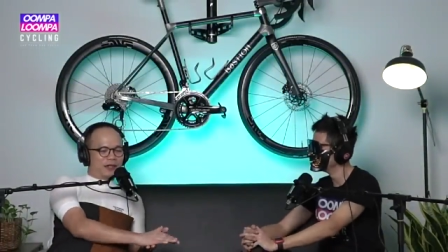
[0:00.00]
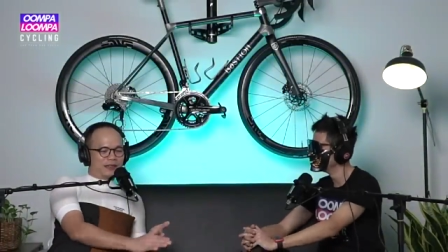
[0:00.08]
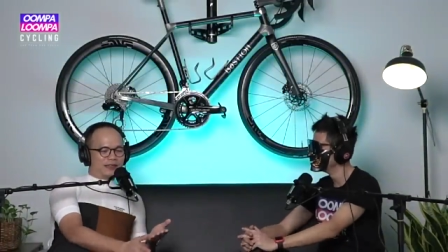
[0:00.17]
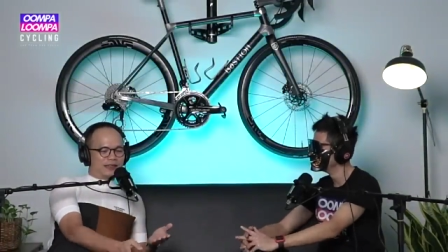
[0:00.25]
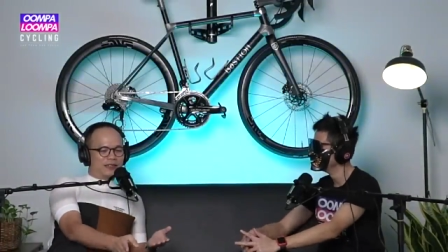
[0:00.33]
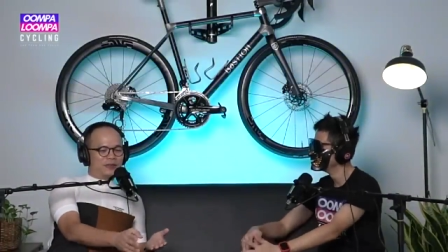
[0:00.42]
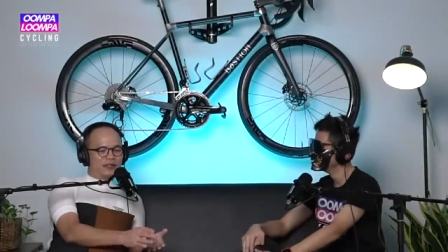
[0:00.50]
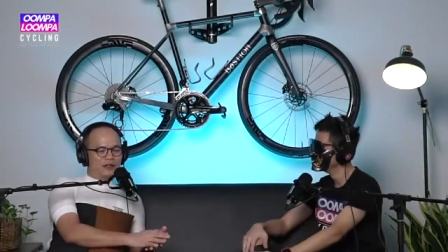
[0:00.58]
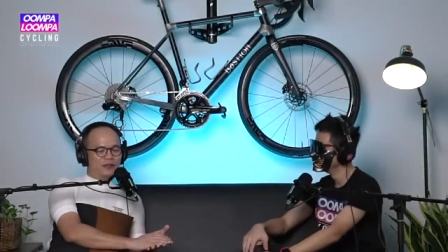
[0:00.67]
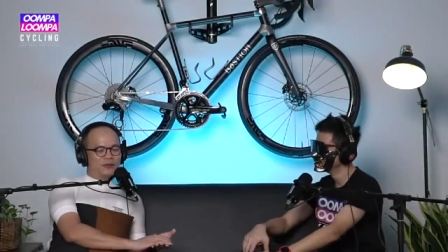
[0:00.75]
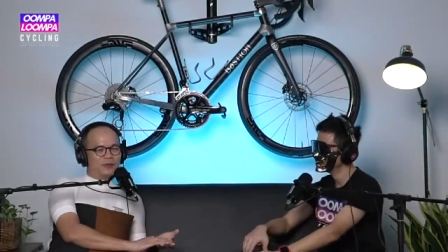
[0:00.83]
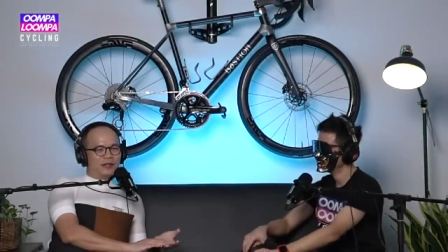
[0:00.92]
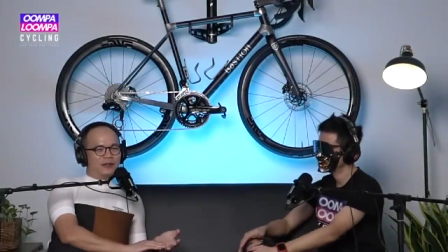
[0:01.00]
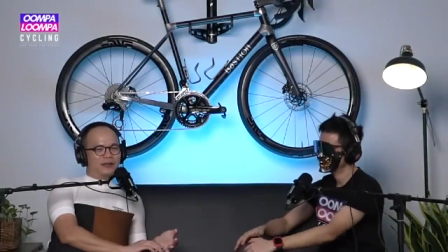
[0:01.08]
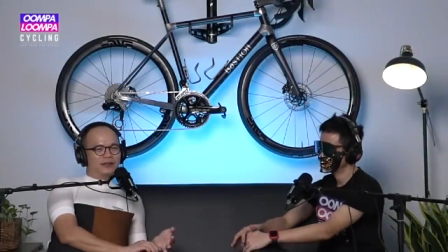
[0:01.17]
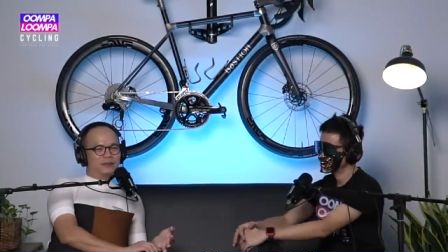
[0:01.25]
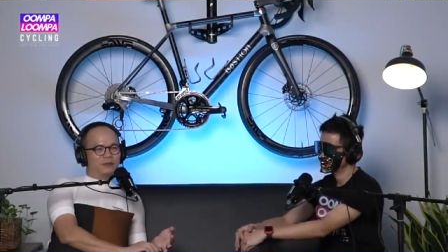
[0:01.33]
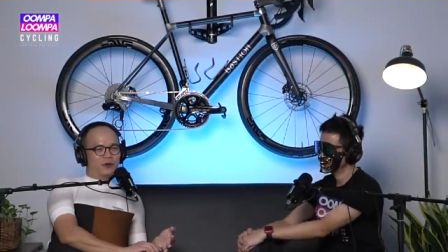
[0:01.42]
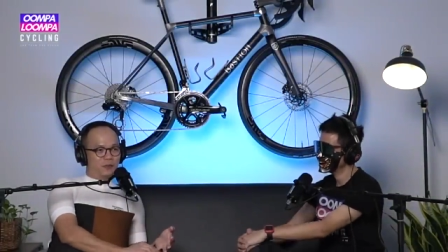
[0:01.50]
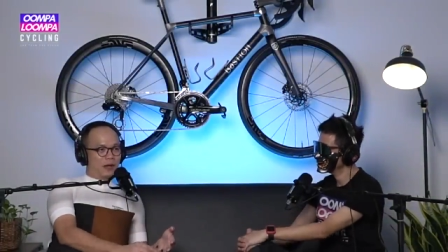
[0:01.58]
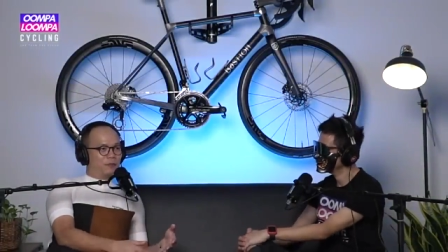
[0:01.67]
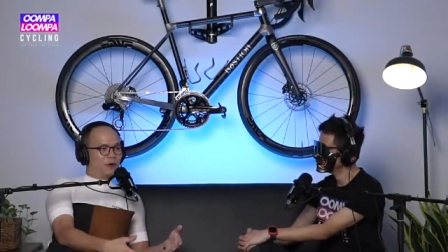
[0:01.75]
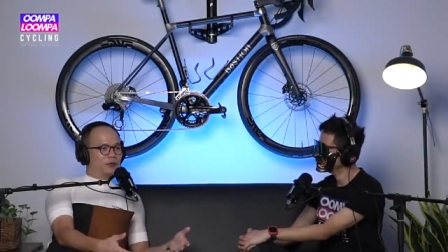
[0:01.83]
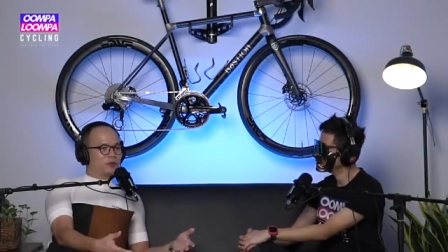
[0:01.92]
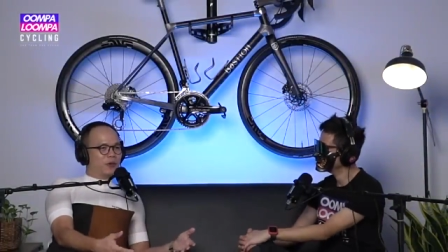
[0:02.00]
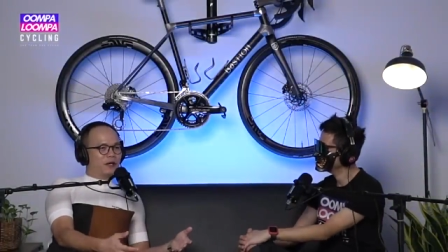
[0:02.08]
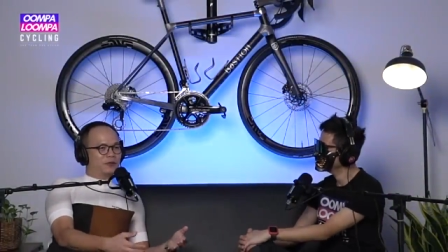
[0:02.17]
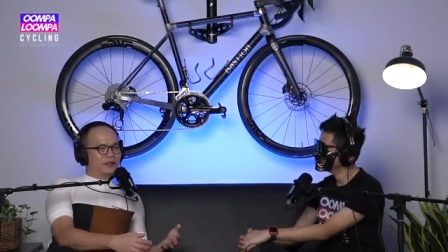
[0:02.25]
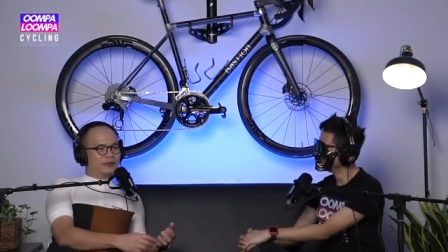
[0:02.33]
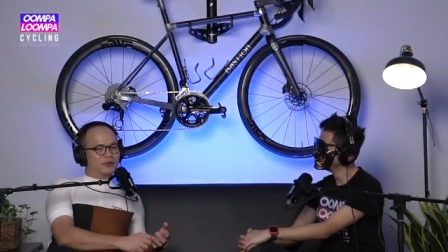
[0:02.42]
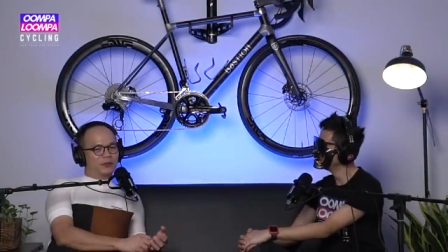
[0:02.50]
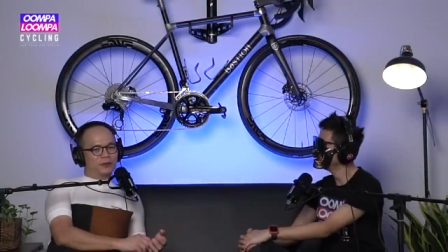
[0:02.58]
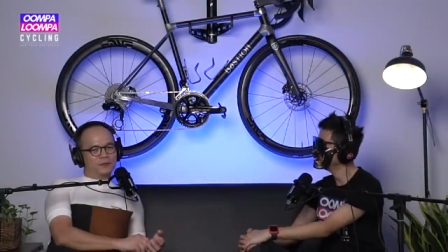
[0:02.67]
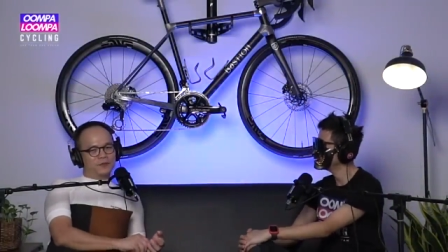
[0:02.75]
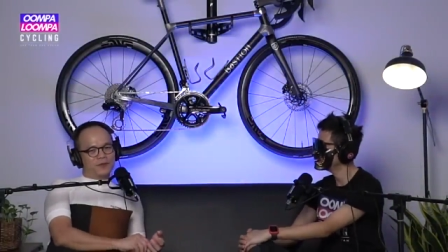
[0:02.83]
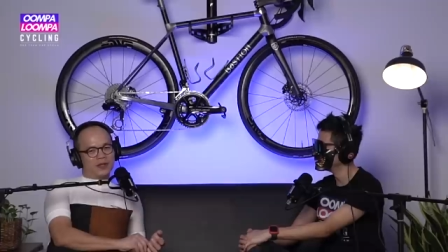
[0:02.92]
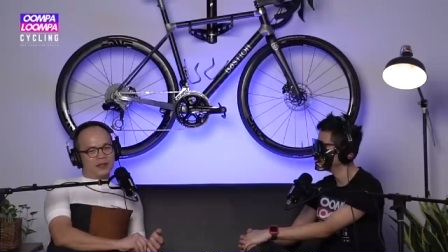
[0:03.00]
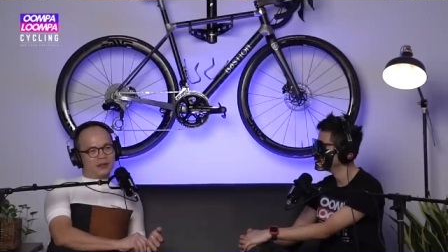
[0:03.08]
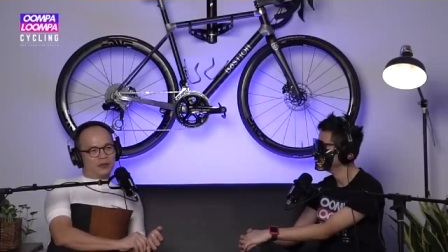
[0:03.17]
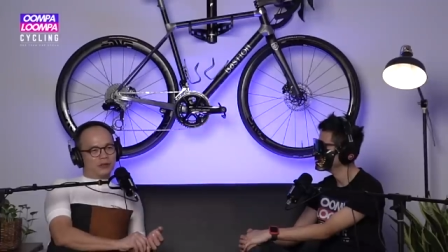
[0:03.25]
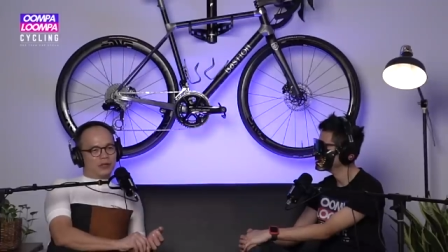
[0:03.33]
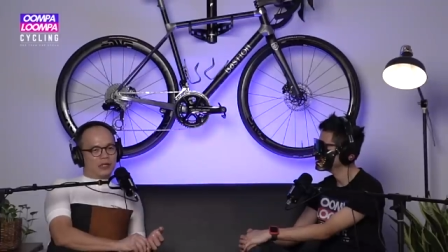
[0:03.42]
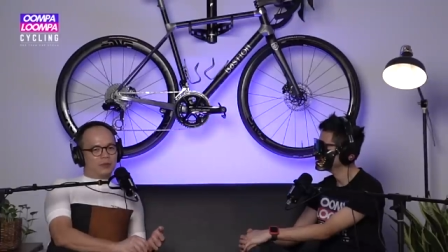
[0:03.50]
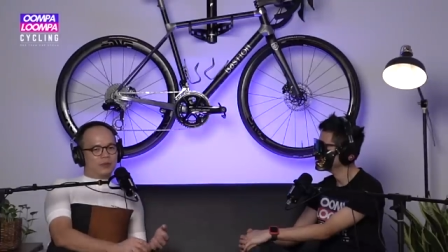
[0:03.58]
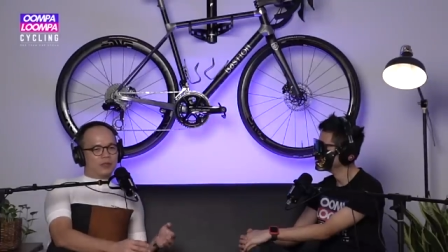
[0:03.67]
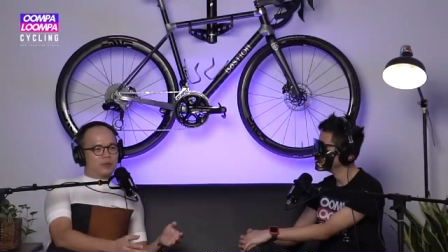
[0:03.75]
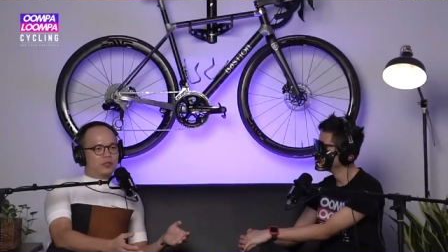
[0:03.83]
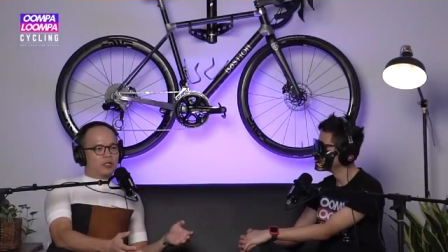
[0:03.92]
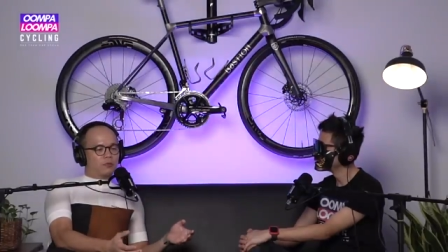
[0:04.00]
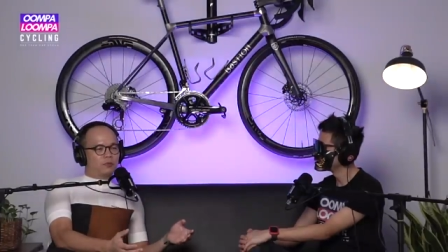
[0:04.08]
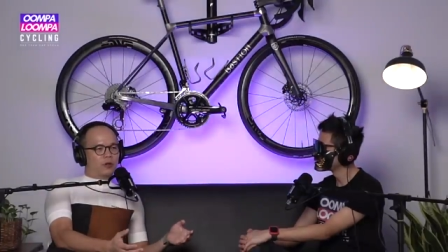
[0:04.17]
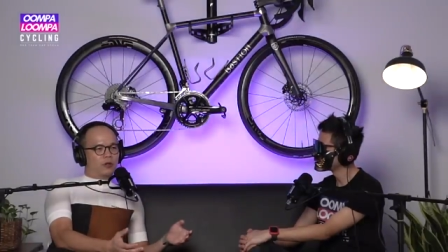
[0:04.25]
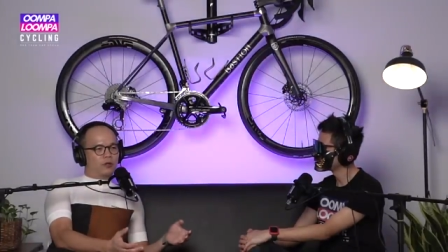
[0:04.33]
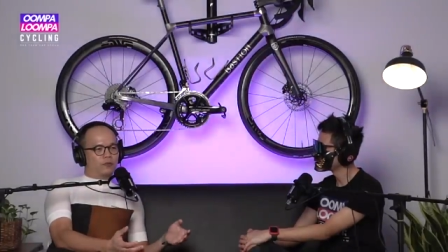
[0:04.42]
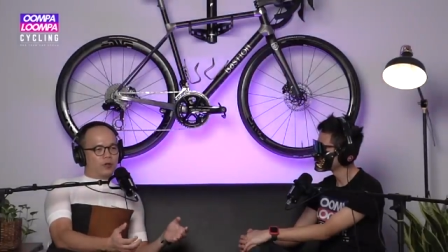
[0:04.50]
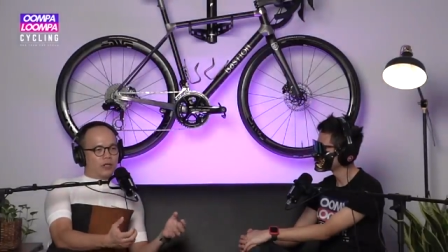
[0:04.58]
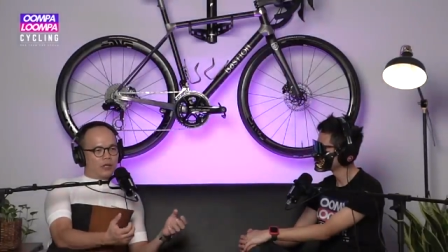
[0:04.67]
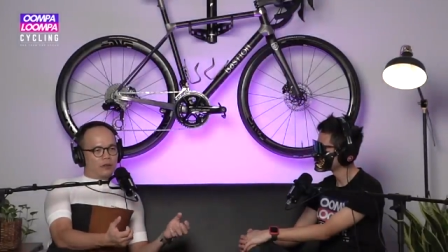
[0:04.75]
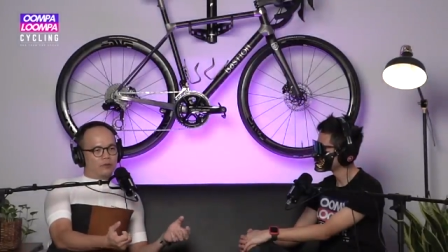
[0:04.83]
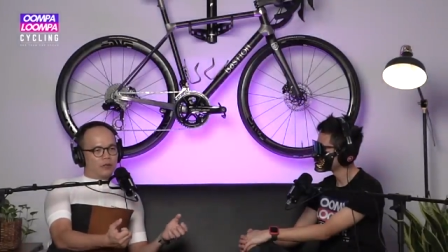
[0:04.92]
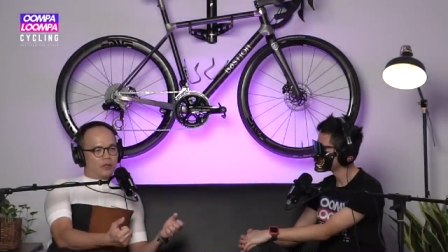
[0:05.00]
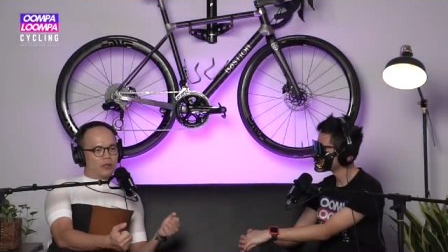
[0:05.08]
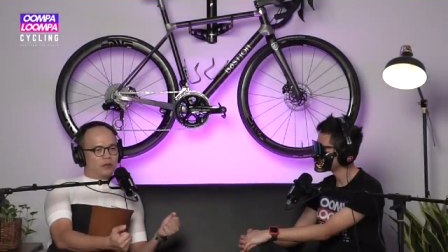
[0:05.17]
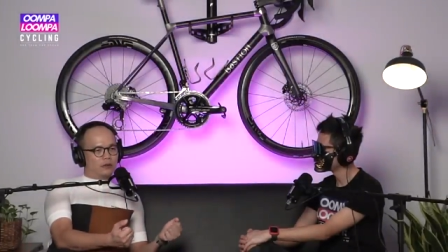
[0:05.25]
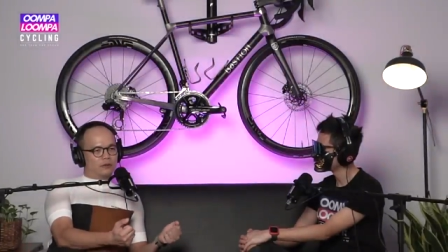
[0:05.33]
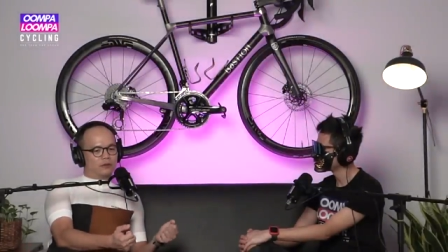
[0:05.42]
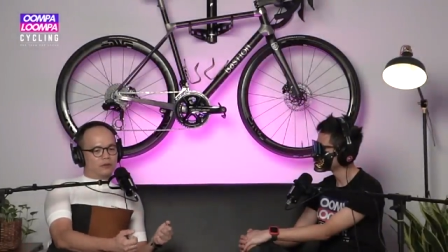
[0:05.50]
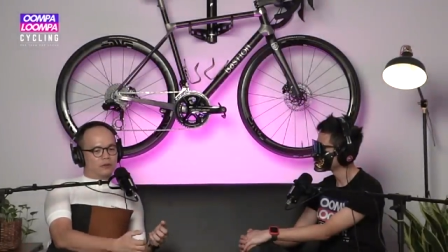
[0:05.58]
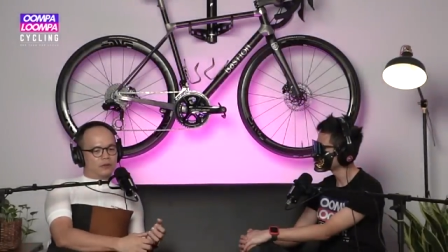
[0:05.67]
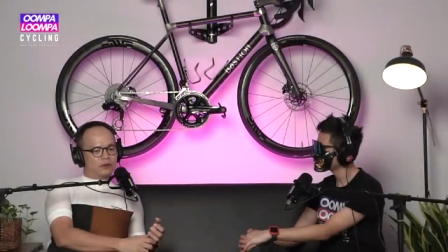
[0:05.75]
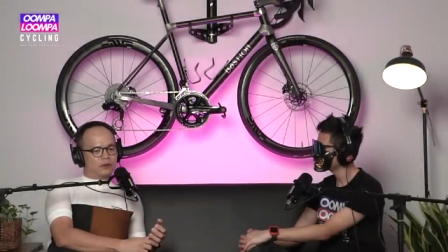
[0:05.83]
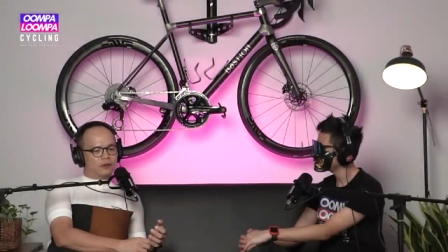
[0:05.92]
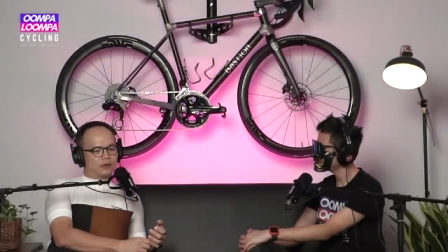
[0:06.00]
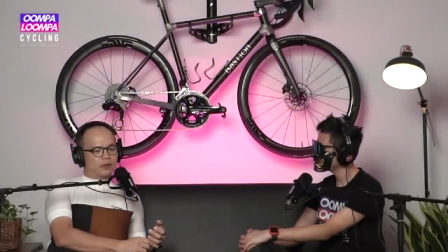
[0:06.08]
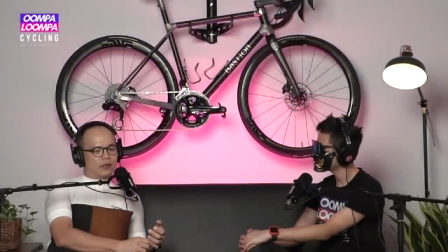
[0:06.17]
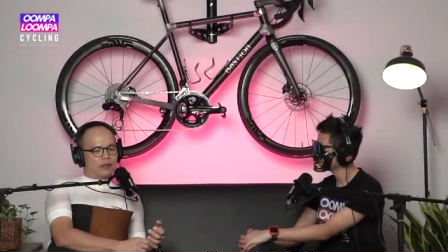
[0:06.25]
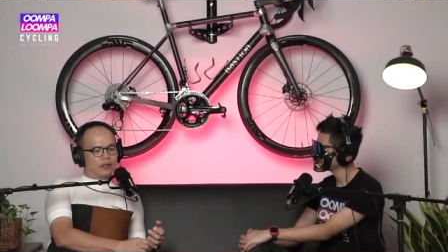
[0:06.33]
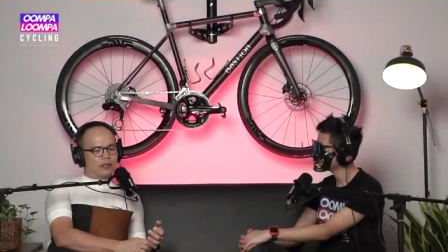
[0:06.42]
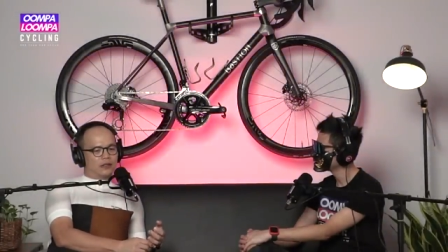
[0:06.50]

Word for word: but this one hold my hold my balls well lah. So so it gives me some support when I when I and